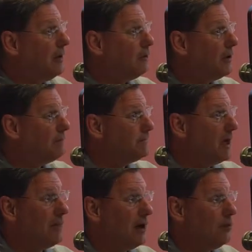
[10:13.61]
But
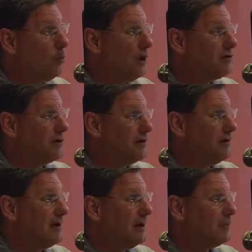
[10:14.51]
come out and watch it
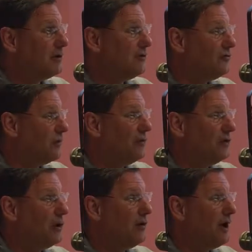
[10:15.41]
because we don't
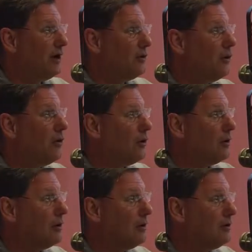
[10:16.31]
know how
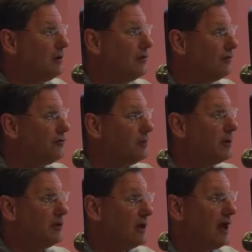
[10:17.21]
long. This is going to
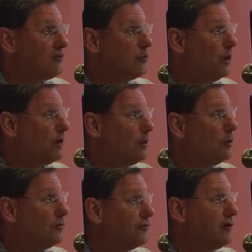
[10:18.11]
be the last one in
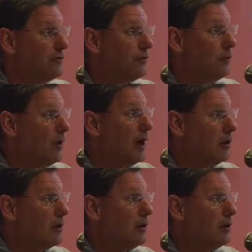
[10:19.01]
Homer City for a while.